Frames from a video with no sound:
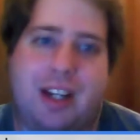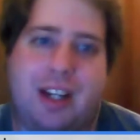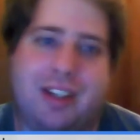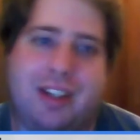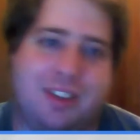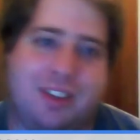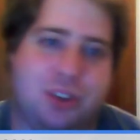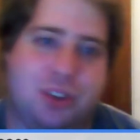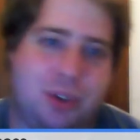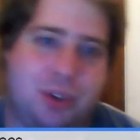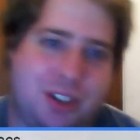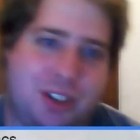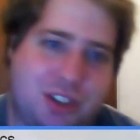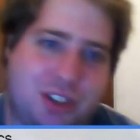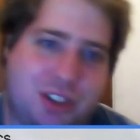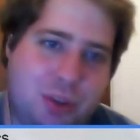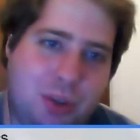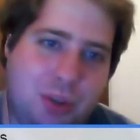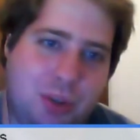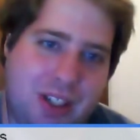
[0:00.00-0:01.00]
and enjoy the
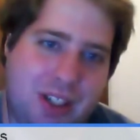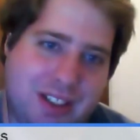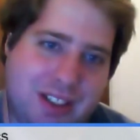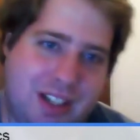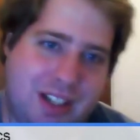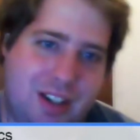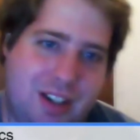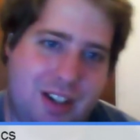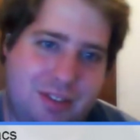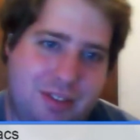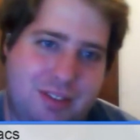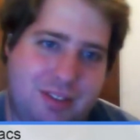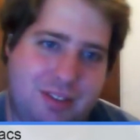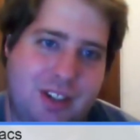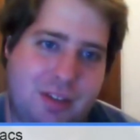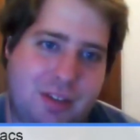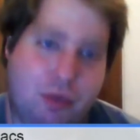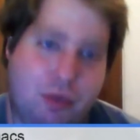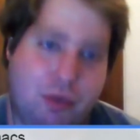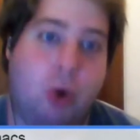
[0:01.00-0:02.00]
story itself
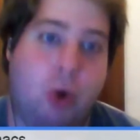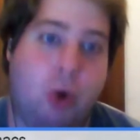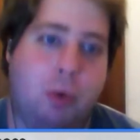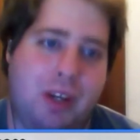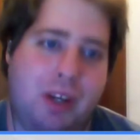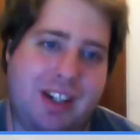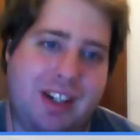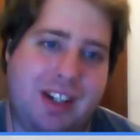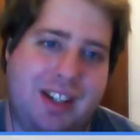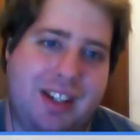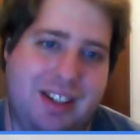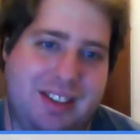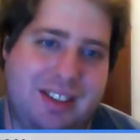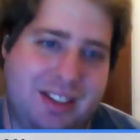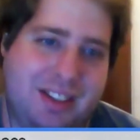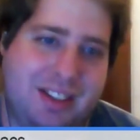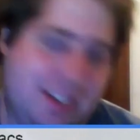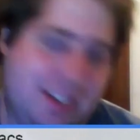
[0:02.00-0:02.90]
for what it is.